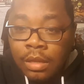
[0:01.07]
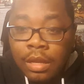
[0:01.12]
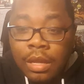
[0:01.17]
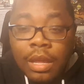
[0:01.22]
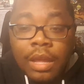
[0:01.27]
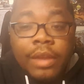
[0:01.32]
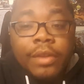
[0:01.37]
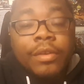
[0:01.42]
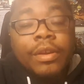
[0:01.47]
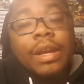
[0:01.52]

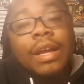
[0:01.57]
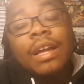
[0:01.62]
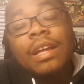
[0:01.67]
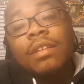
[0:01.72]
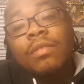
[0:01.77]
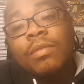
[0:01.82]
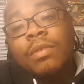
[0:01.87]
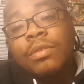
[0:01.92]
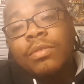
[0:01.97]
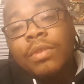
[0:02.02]
Hey guys,
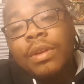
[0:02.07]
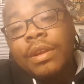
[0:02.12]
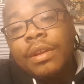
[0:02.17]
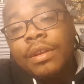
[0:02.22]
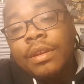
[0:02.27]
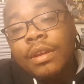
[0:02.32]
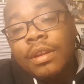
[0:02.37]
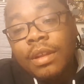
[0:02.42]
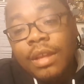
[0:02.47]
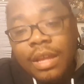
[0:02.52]
we're to
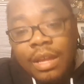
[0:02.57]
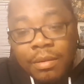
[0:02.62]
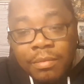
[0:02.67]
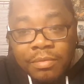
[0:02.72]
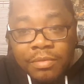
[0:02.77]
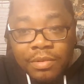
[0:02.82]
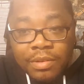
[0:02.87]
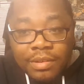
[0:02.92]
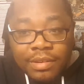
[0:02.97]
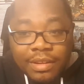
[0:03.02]
another
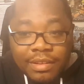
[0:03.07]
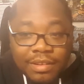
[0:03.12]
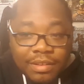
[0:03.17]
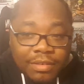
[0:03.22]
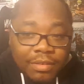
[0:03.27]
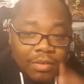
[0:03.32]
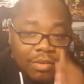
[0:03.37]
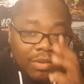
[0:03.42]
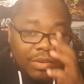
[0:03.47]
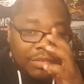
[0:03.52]
episode of this
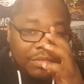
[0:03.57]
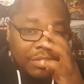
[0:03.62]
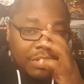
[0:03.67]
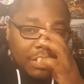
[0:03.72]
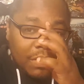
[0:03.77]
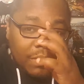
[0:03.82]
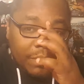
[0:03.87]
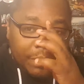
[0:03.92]
on our show.